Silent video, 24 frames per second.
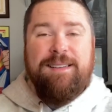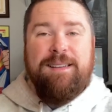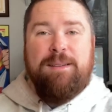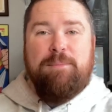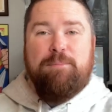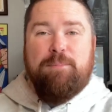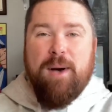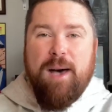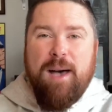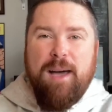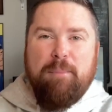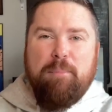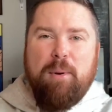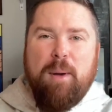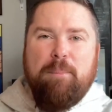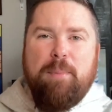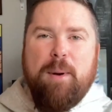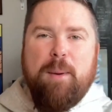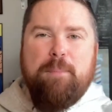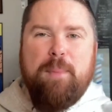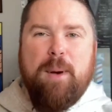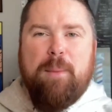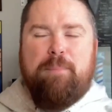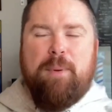But, but,
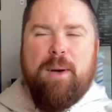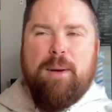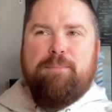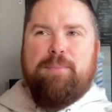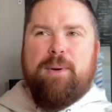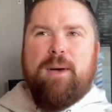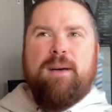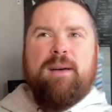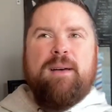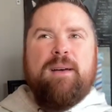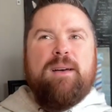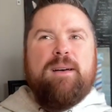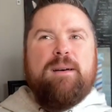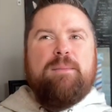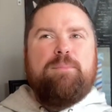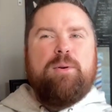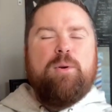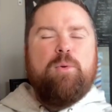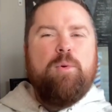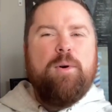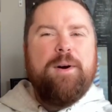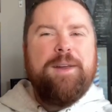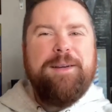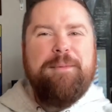but, but, but, but,
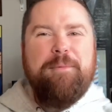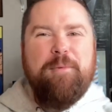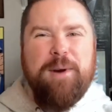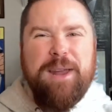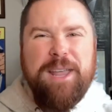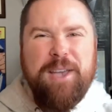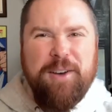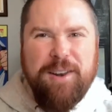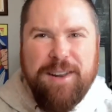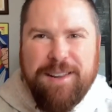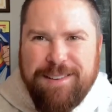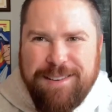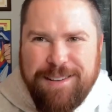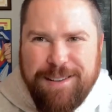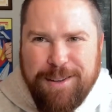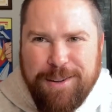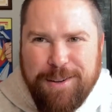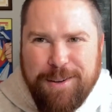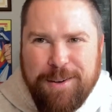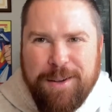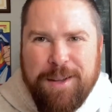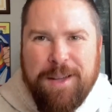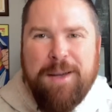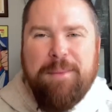but what are we going to
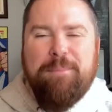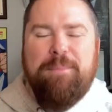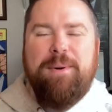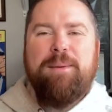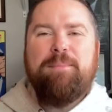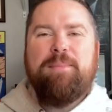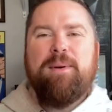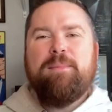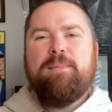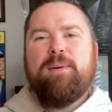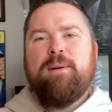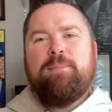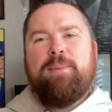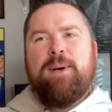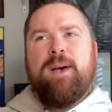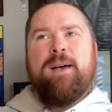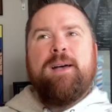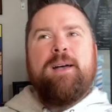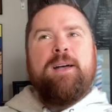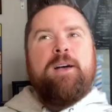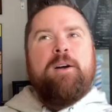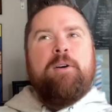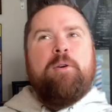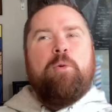do? But, but, but,
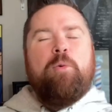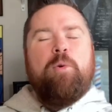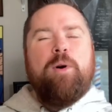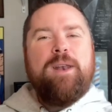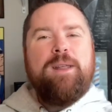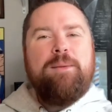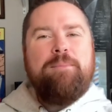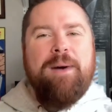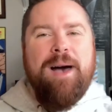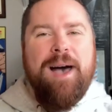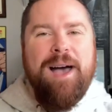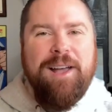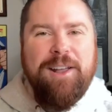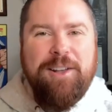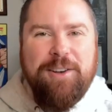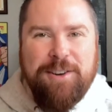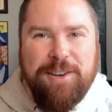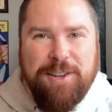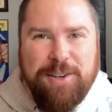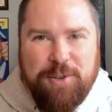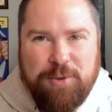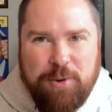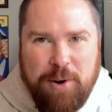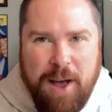but, what am I
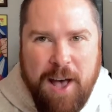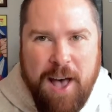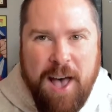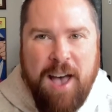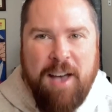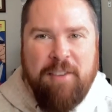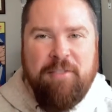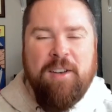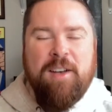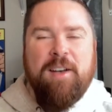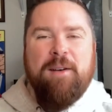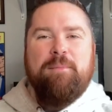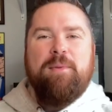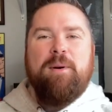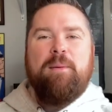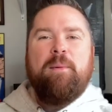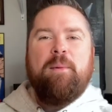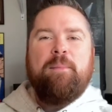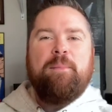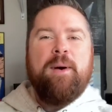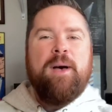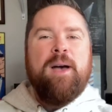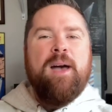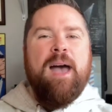going to drive? But,
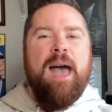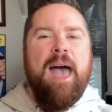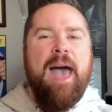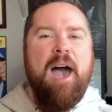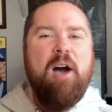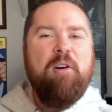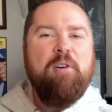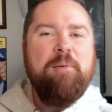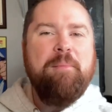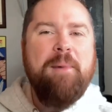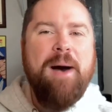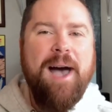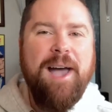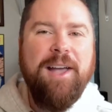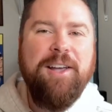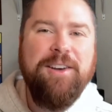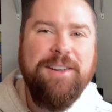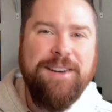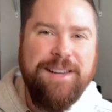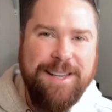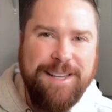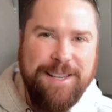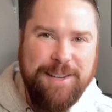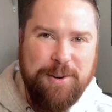but, but, how am I
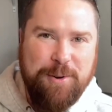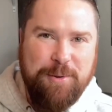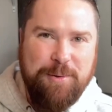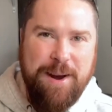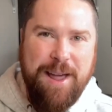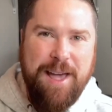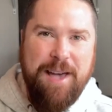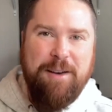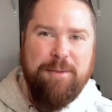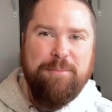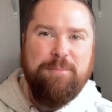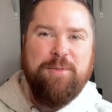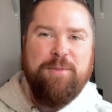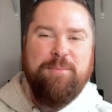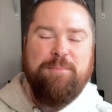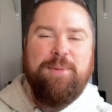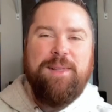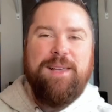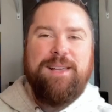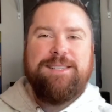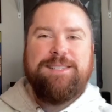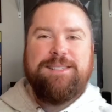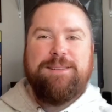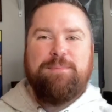going to get around from
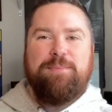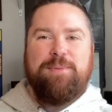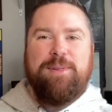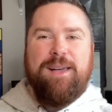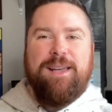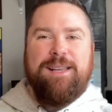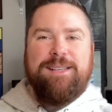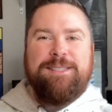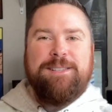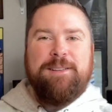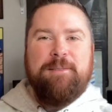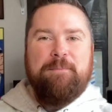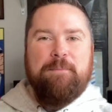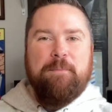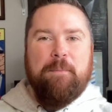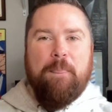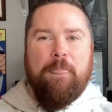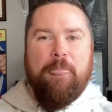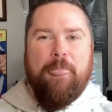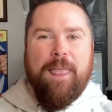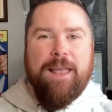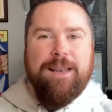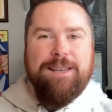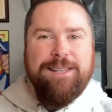place to place?
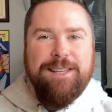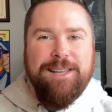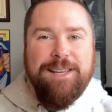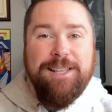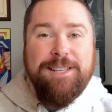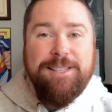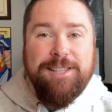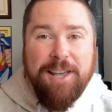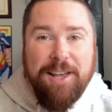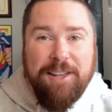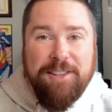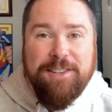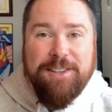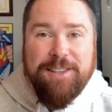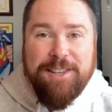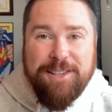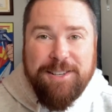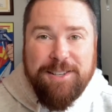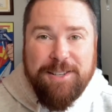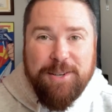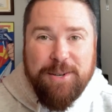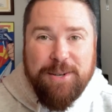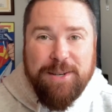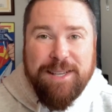Did he tell you to
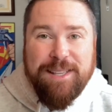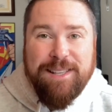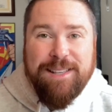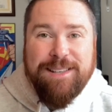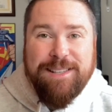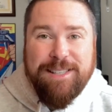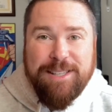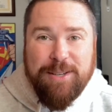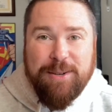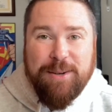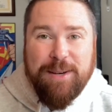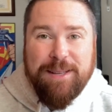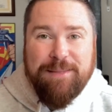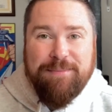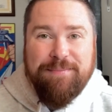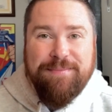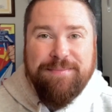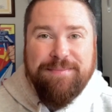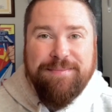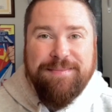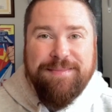do it? Do it.